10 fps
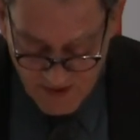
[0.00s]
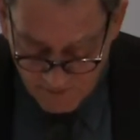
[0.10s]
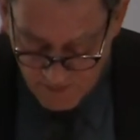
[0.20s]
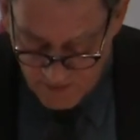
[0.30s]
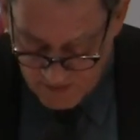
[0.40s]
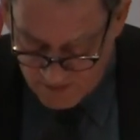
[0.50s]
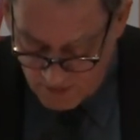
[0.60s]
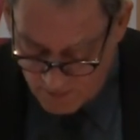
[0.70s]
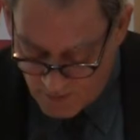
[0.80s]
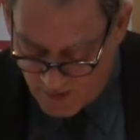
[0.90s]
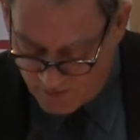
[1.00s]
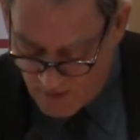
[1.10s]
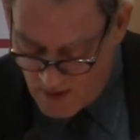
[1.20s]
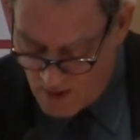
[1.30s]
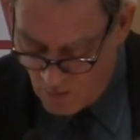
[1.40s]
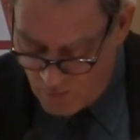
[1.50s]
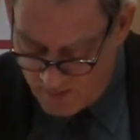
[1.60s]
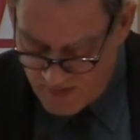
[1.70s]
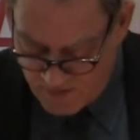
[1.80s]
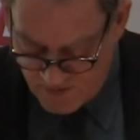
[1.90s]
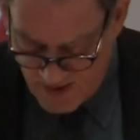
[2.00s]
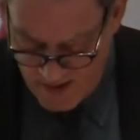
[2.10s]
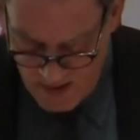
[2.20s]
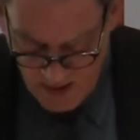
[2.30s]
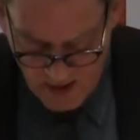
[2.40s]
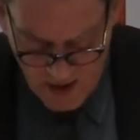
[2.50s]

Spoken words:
after the ceremonies, Whitman said,